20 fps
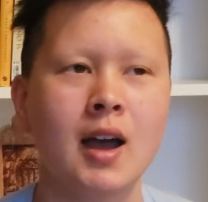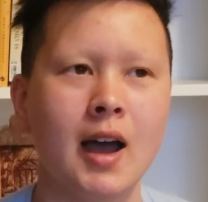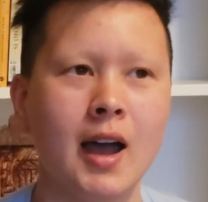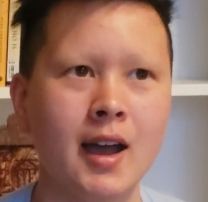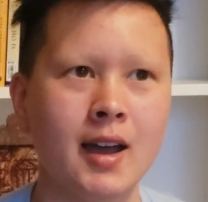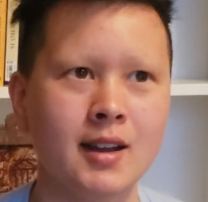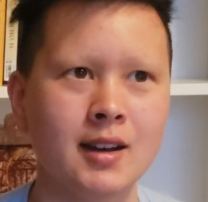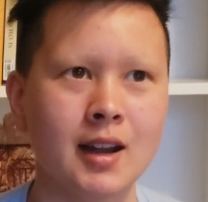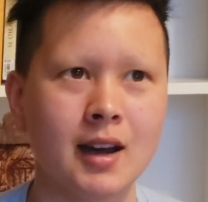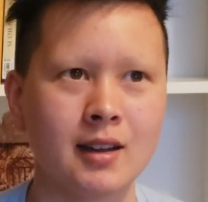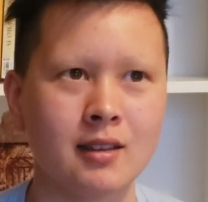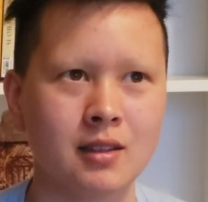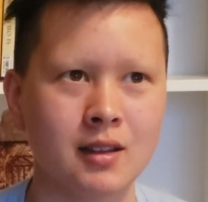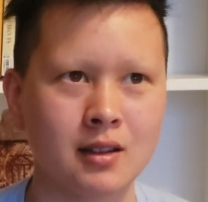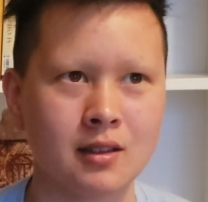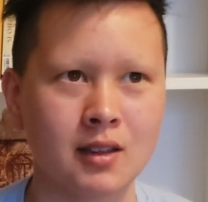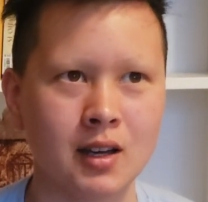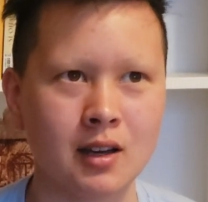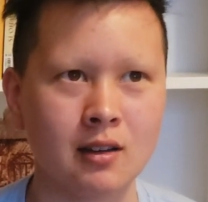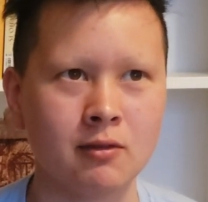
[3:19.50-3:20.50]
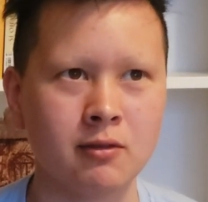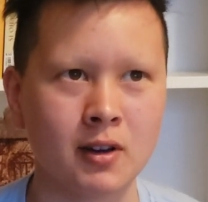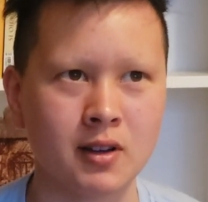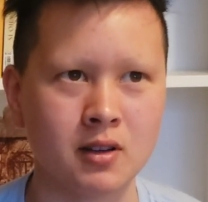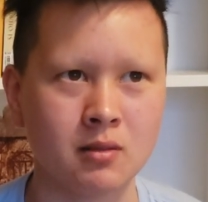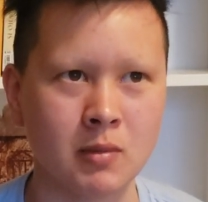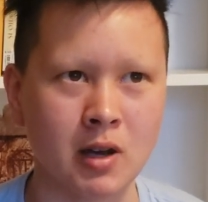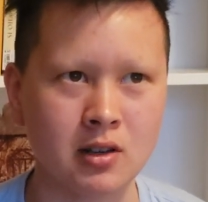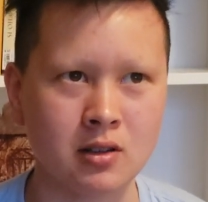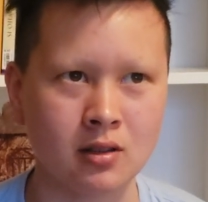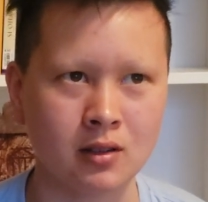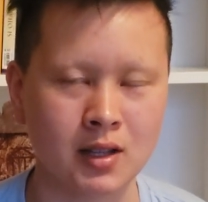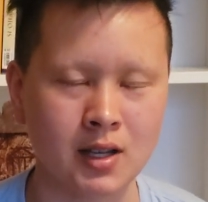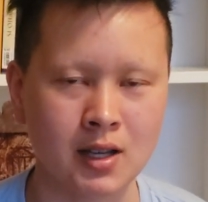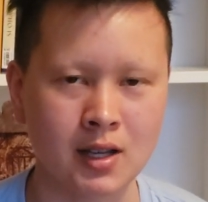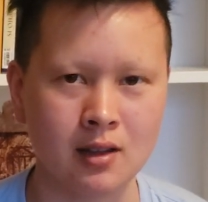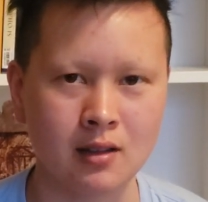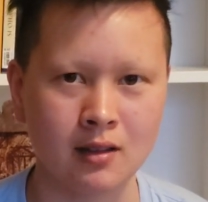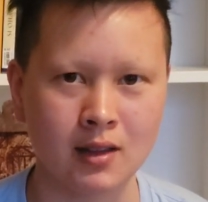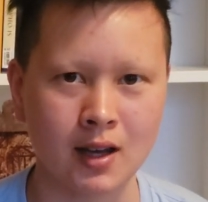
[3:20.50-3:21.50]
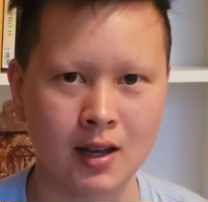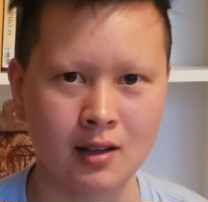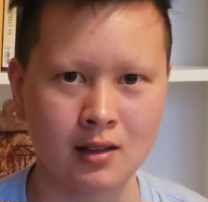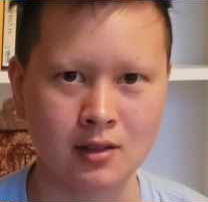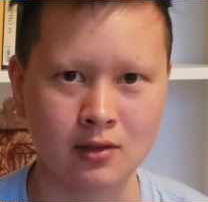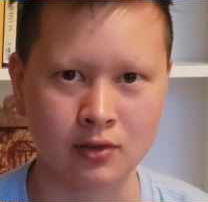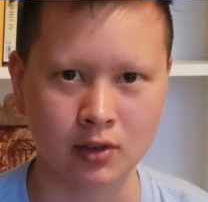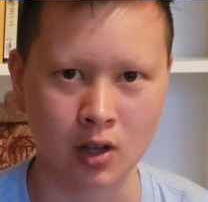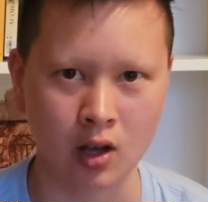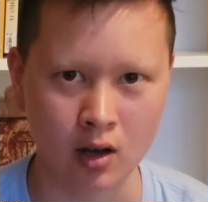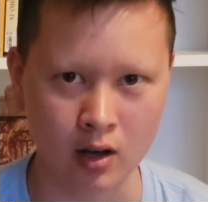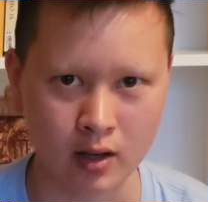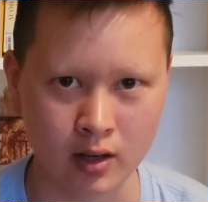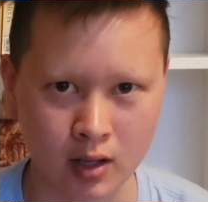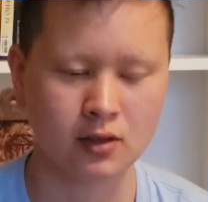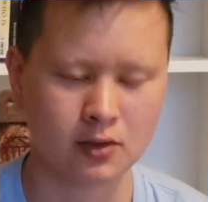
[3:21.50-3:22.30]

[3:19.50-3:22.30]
And I think that fundamentally that is flawed.